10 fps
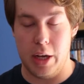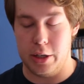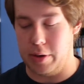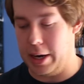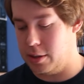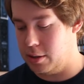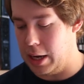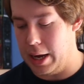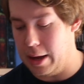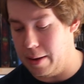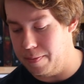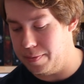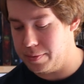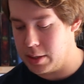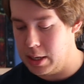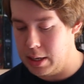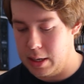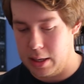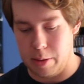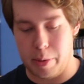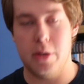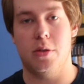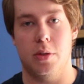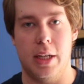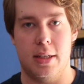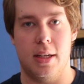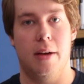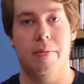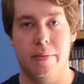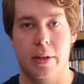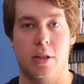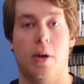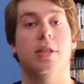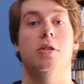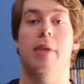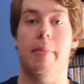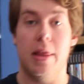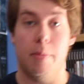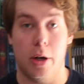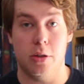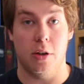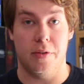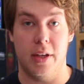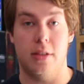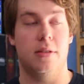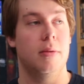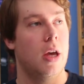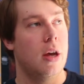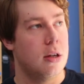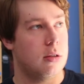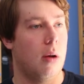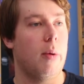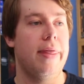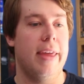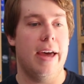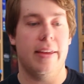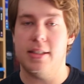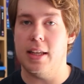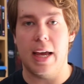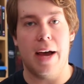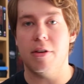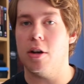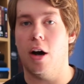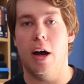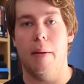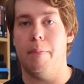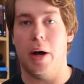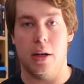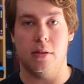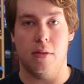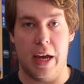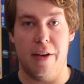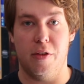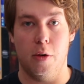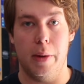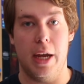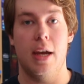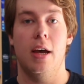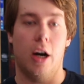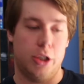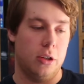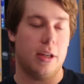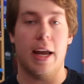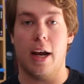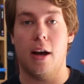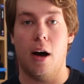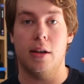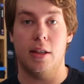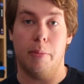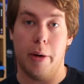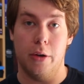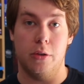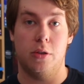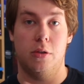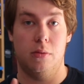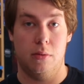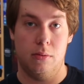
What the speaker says: address, the postal centre. So I assumed that meant the post office. So I went there, they said they haven't got a parcel there for me. I should get a card in the post